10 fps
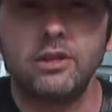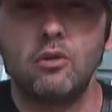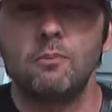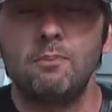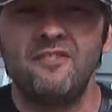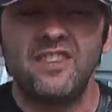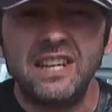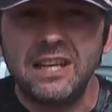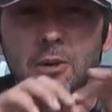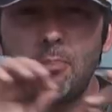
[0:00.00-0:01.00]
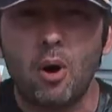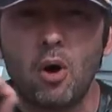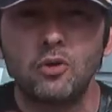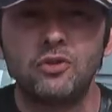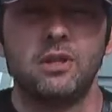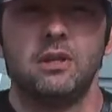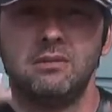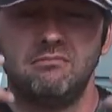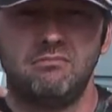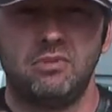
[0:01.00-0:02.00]
you know, vanilla pod,
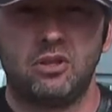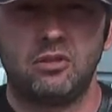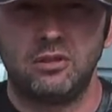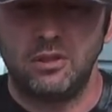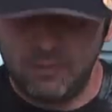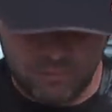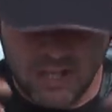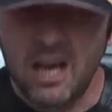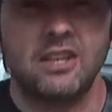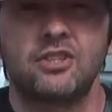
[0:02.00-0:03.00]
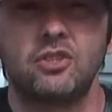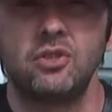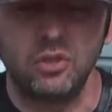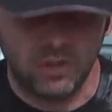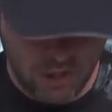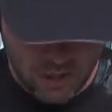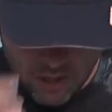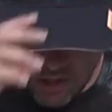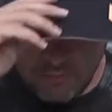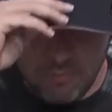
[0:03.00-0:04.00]
custard,
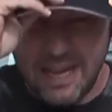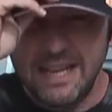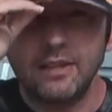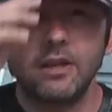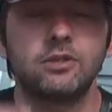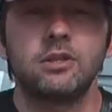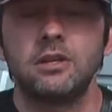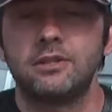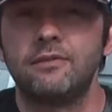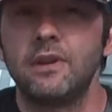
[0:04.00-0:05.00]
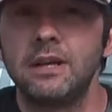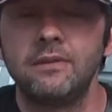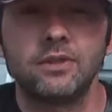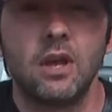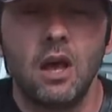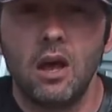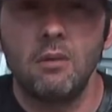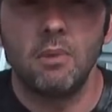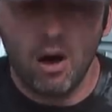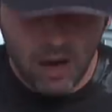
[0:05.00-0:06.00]
any of those types of flavours
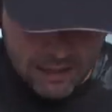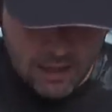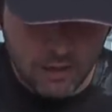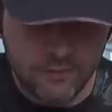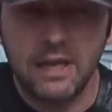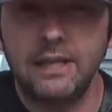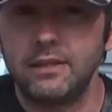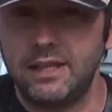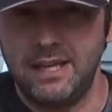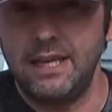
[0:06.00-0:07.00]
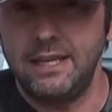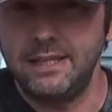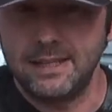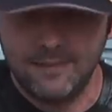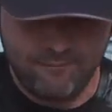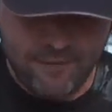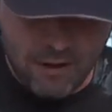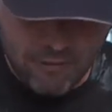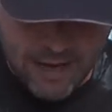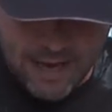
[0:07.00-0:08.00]
I love, and it is
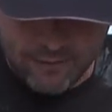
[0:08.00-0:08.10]
very